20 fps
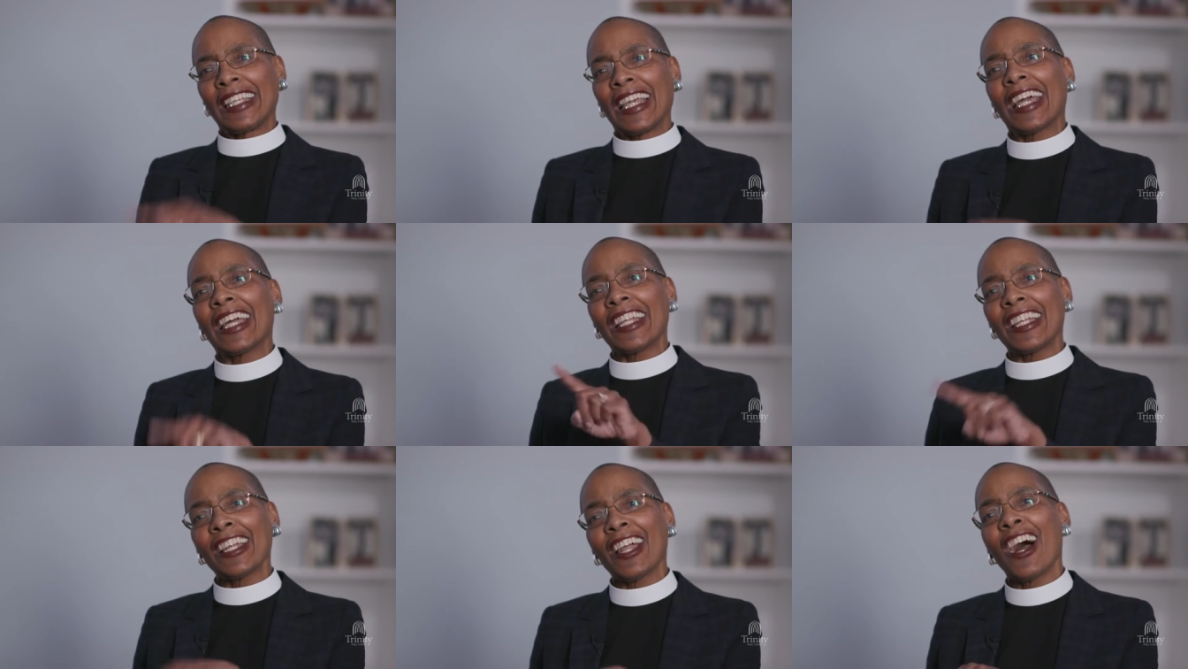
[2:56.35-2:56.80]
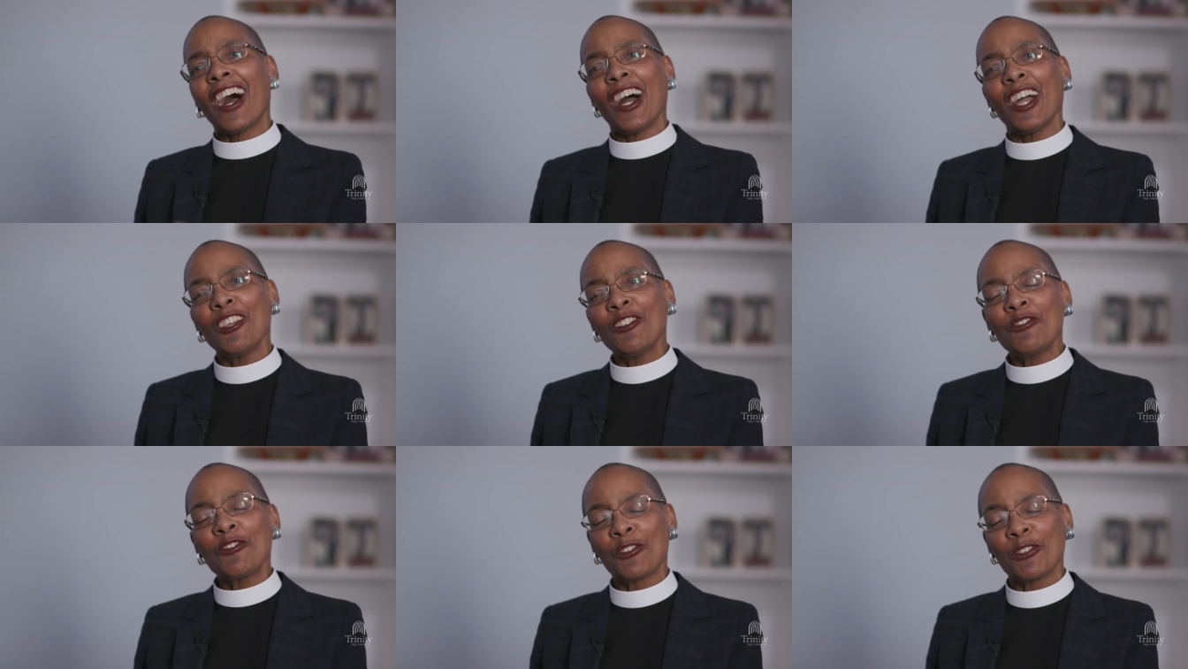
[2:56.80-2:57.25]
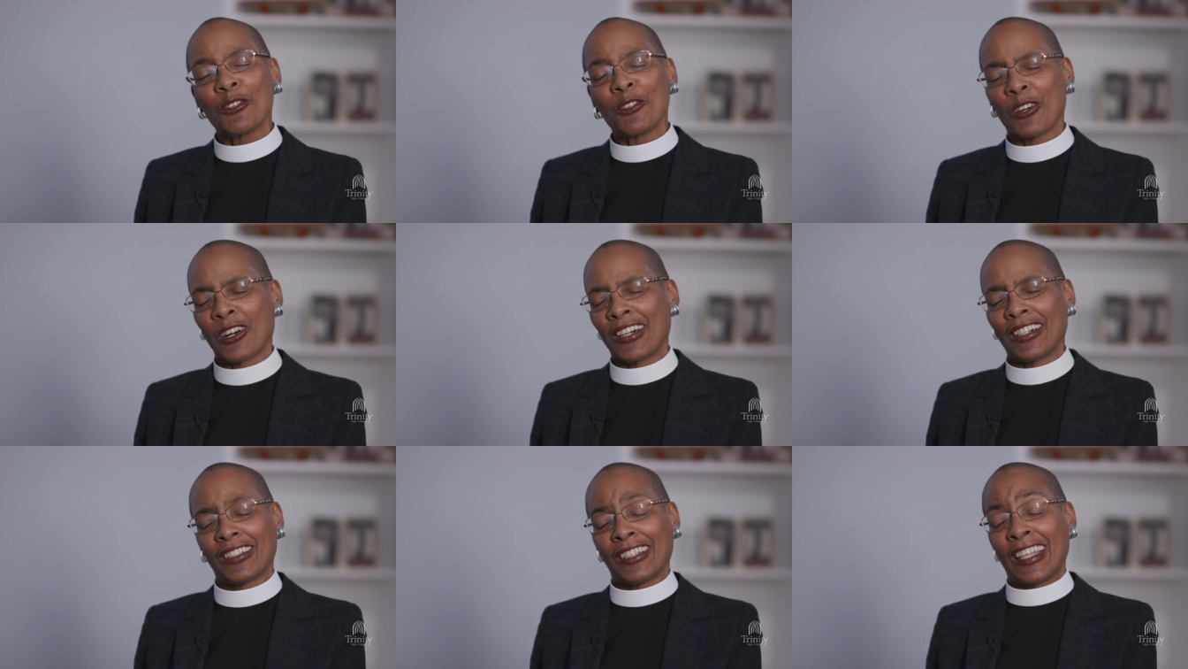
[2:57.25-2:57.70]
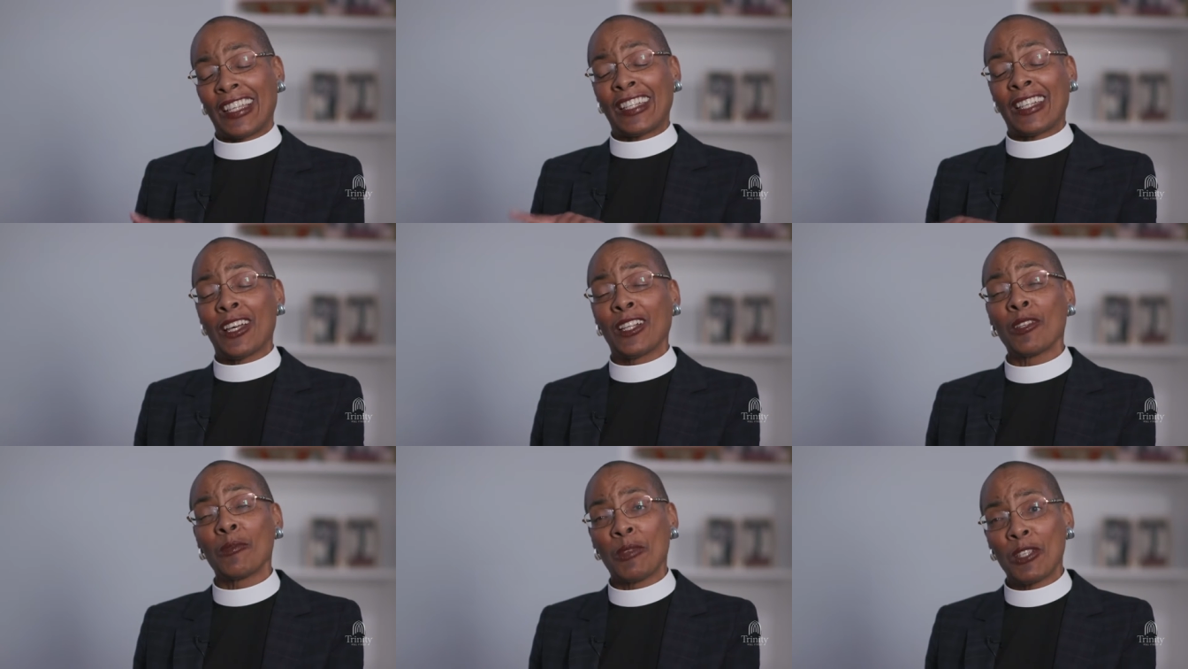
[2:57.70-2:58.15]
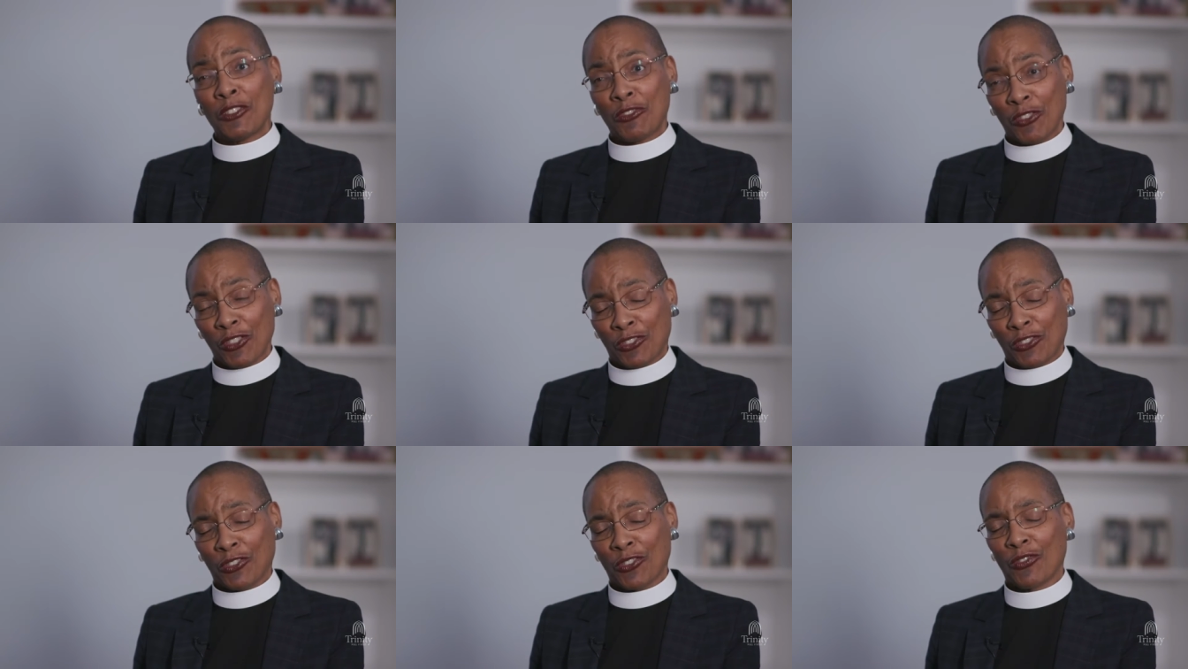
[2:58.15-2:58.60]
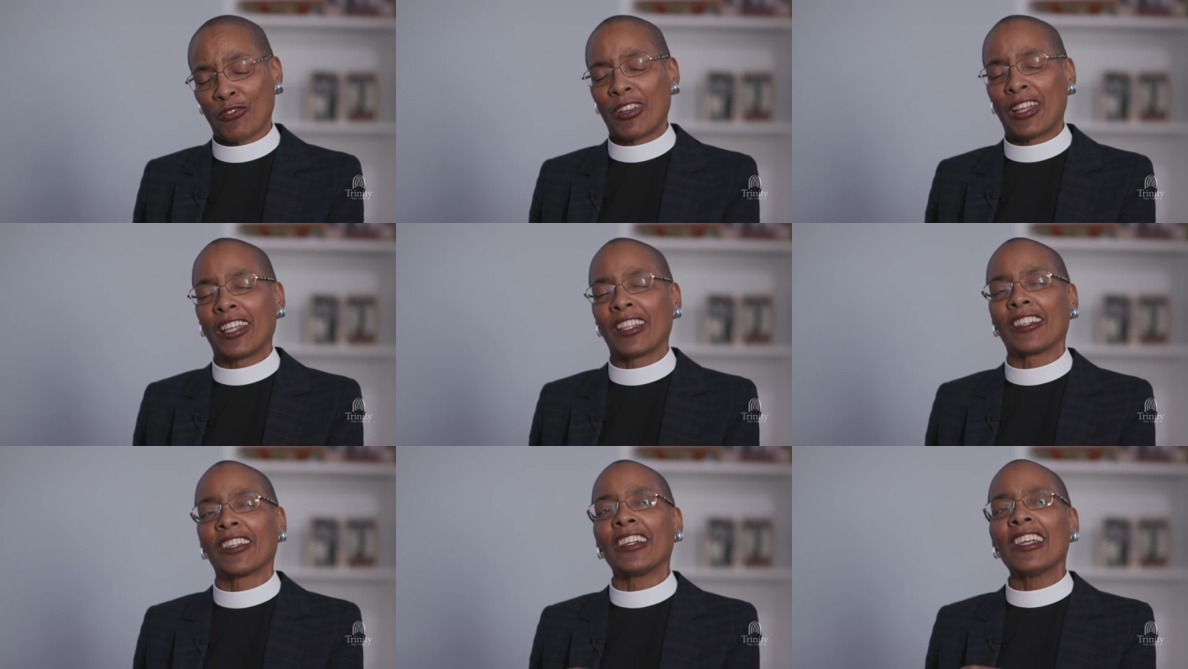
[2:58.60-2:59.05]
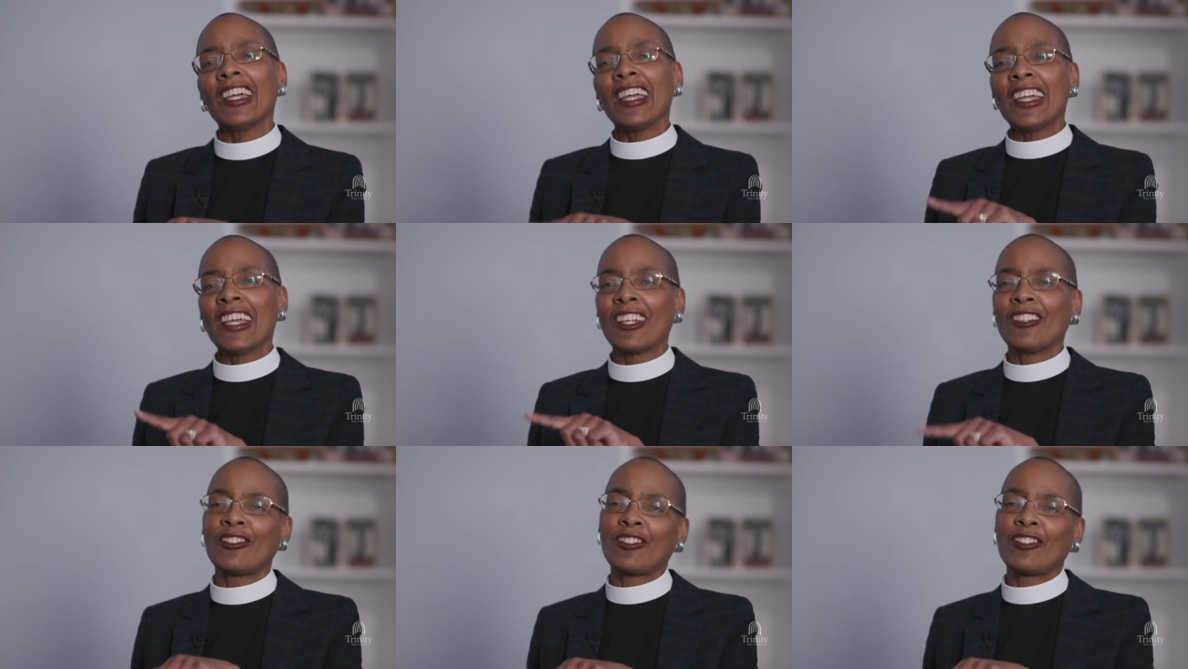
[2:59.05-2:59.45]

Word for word: Yet in high school, uh, in yes. elementary school rather, yes.